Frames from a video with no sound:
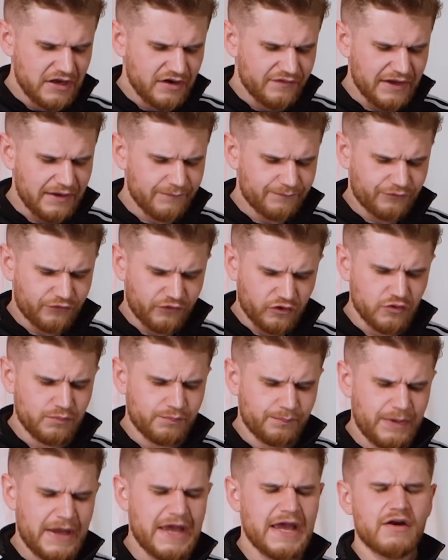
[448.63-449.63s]
That two
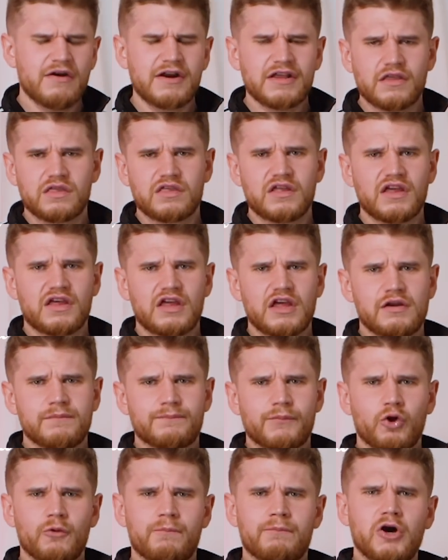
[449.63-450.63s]
pairing, you're thinking
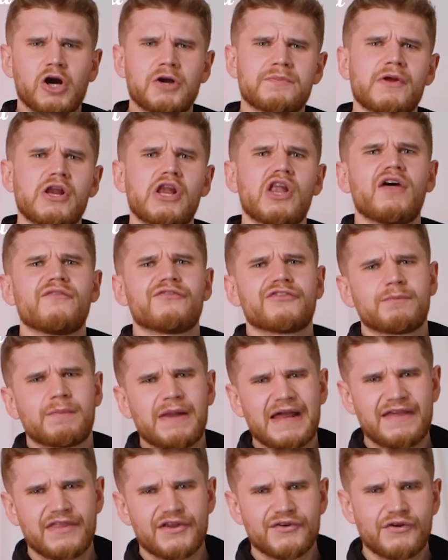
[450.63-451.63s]
Paul Pogba loves a
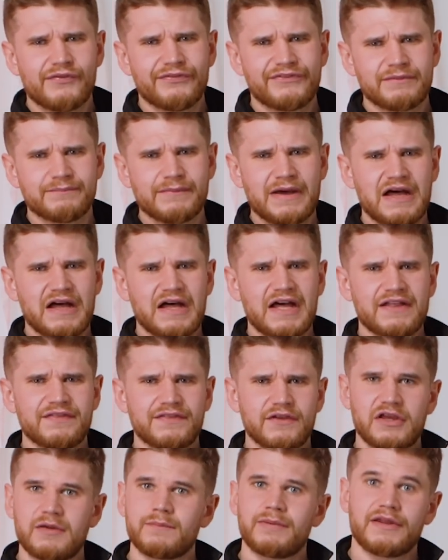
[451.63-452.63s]
player that runs in behind,
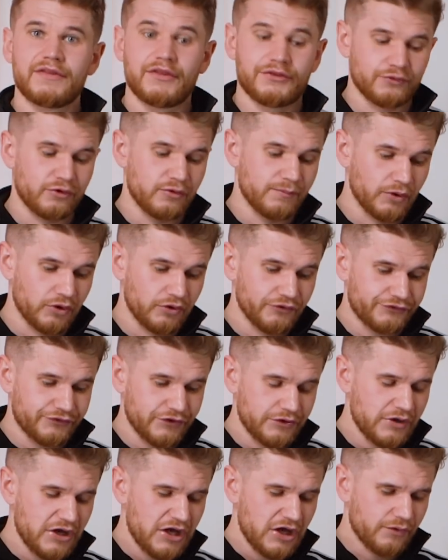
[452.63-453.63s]
that he can play the through balls to.